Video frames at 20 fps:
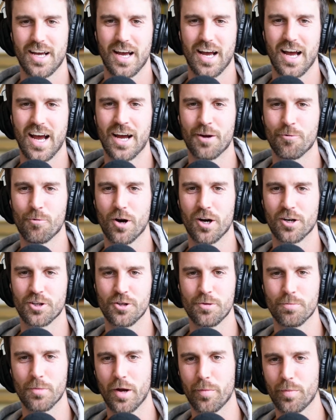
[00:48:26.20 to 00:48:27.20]
And while
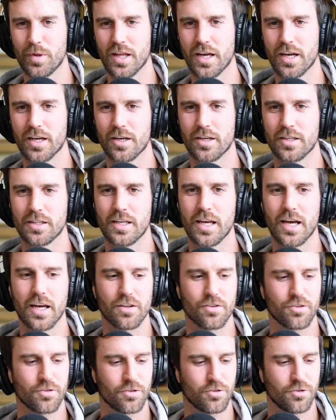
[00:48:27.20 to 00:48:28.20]
you might be there going,
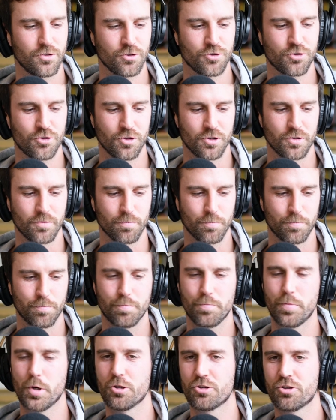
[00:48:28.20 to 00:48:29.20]
yes, you shouldn't
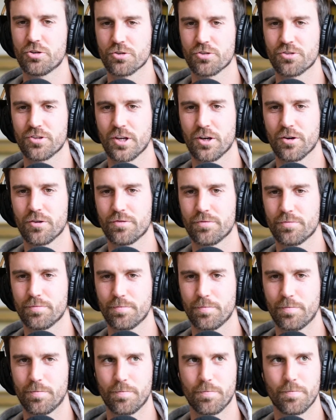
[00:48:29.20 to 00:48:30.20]
push yourself
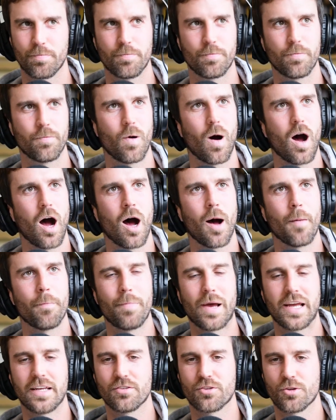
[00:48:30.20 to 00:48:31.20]

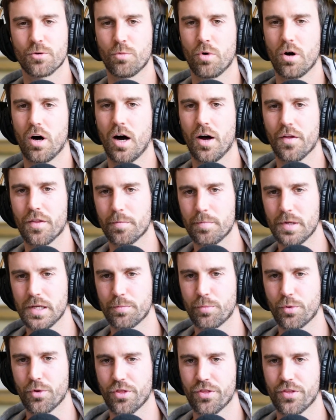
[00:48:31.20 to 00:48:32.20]
based on what other
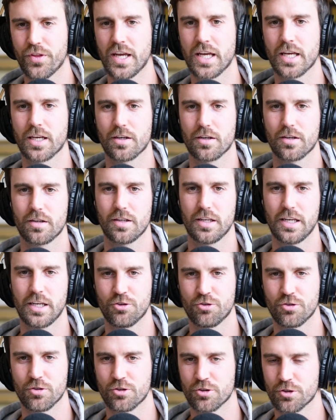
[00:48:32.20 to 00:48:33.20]
people think. It
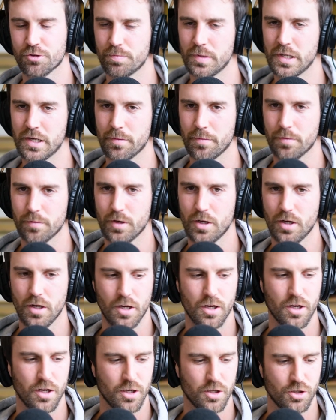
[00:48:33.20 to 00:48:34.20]
should just be
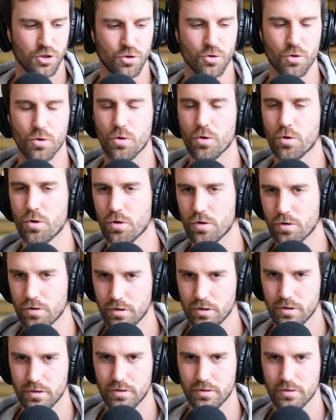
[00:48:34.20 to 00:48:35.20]
your
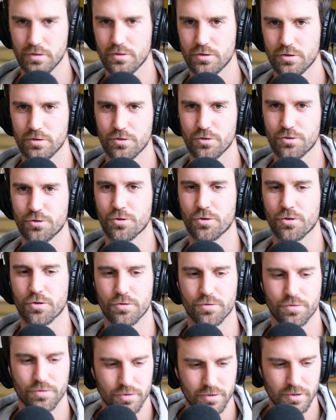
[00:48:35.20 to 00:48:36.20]
sort
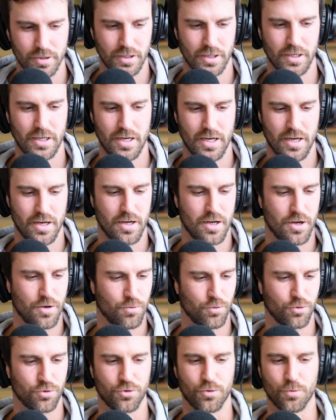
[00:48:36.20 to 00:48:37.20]
of,
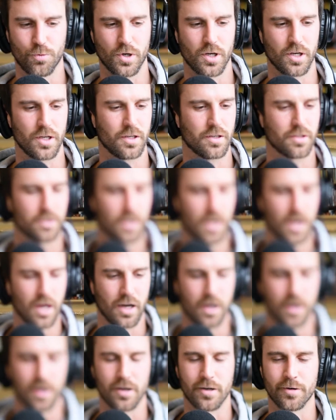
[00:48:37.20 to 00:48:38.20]
what's the word?
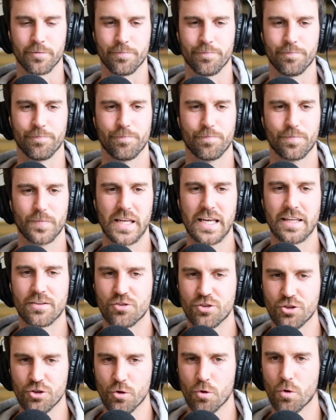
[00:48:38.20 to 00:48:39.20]

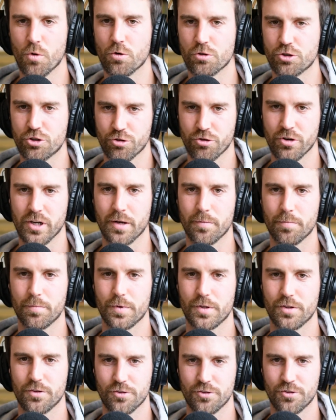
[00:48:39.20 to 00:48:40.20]
It's your trip,
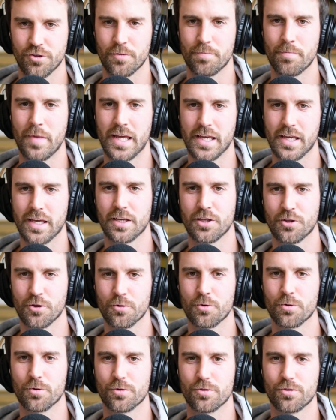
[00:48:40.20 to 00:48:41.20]
so make it
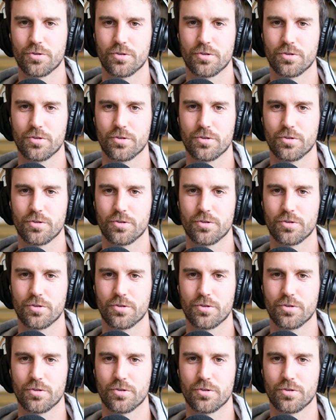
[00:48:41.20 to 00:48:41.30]
yours.